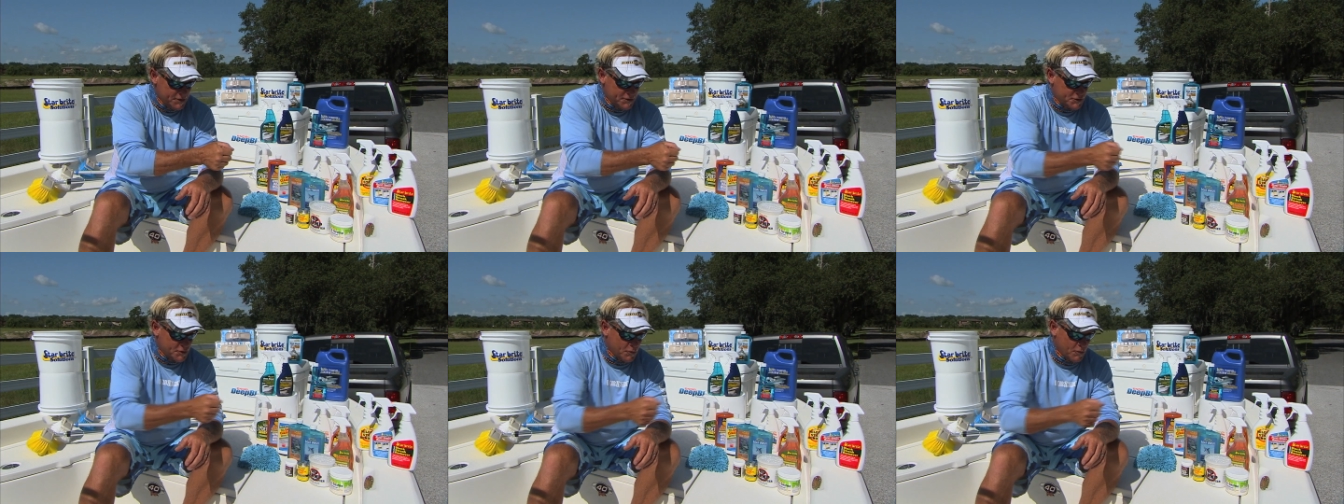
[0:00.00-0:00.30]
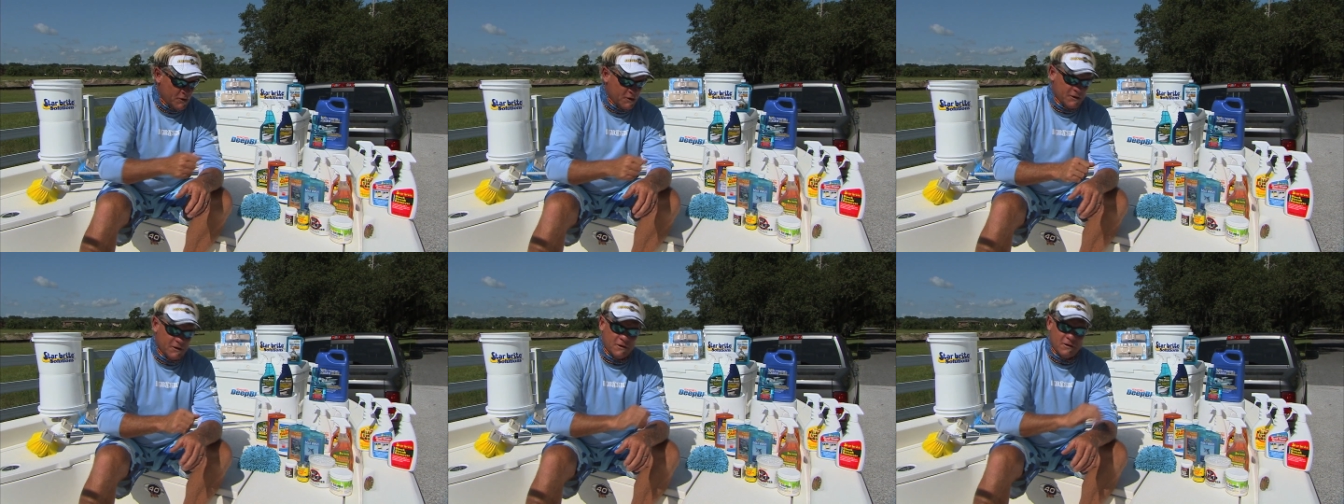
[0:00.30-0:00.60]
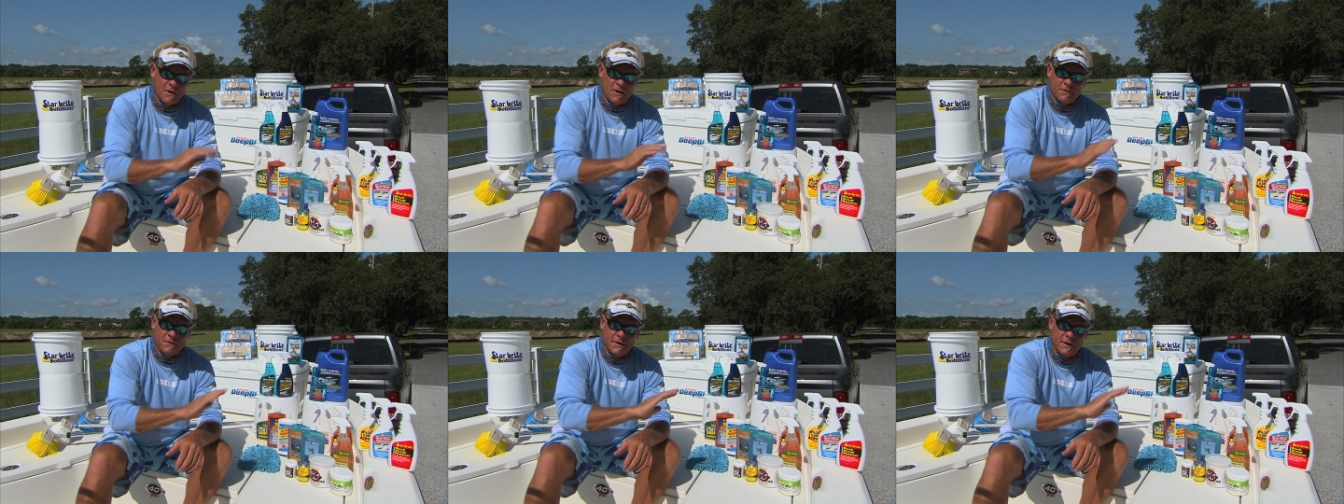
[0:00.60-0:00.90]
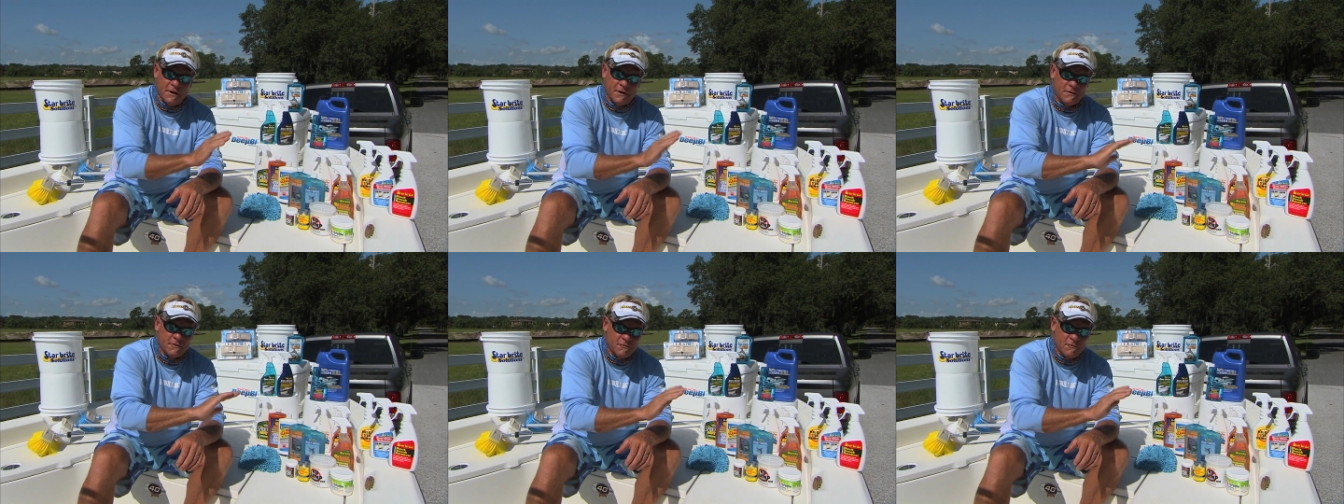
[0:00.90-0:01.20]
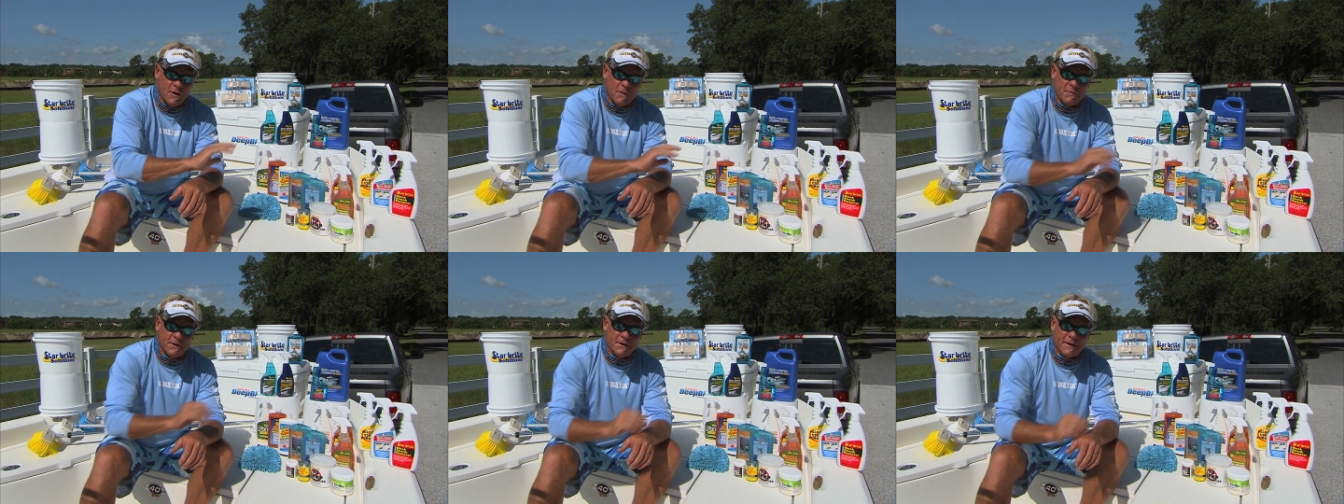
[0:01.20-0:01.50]
You squirt a little on there,
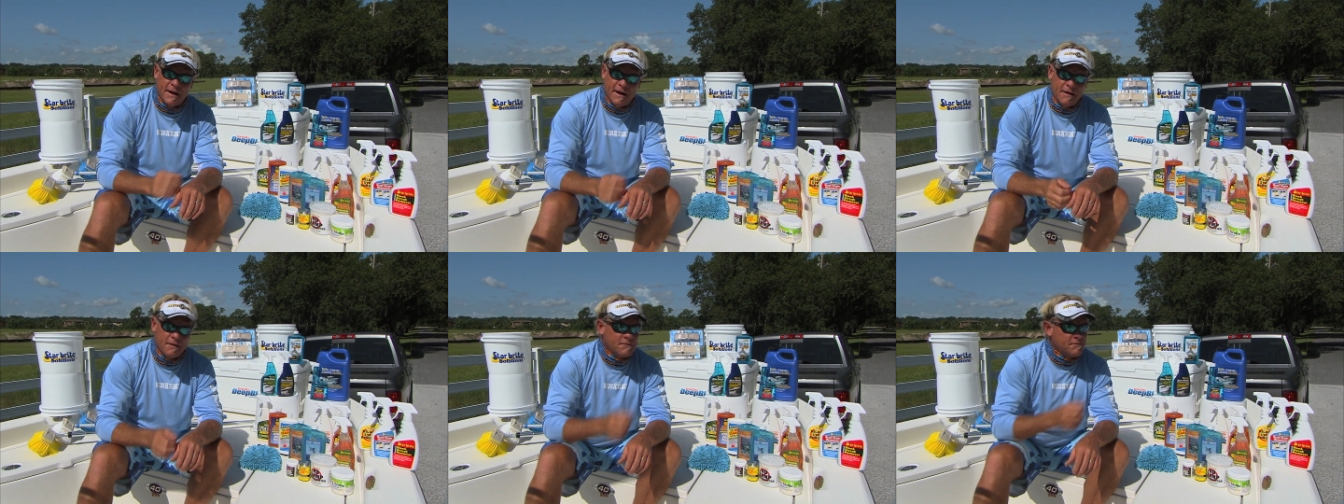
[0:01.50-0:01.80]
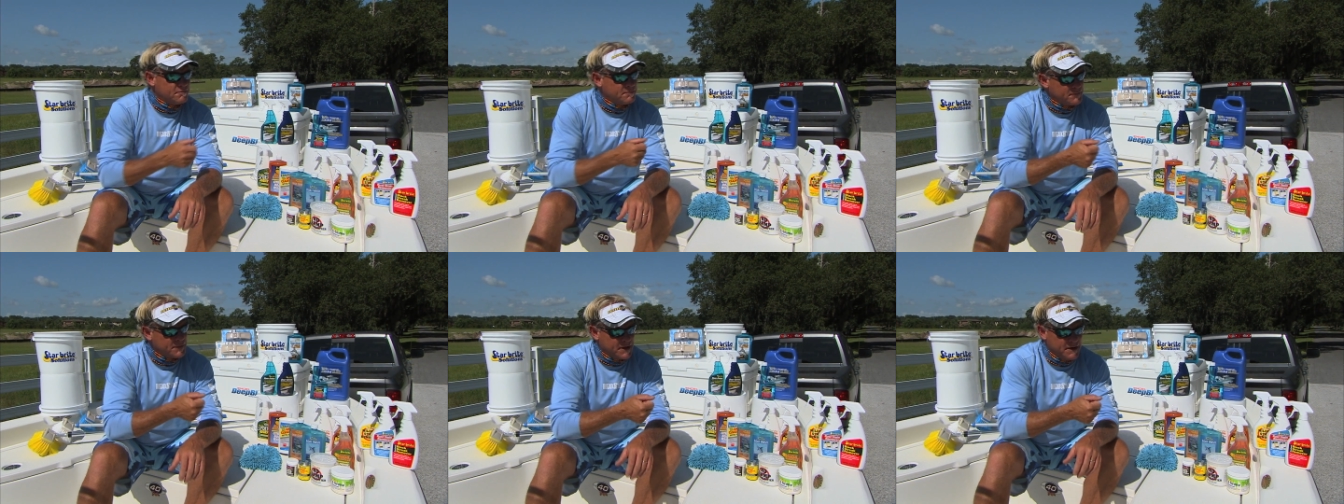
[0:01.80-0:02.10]
rub it down,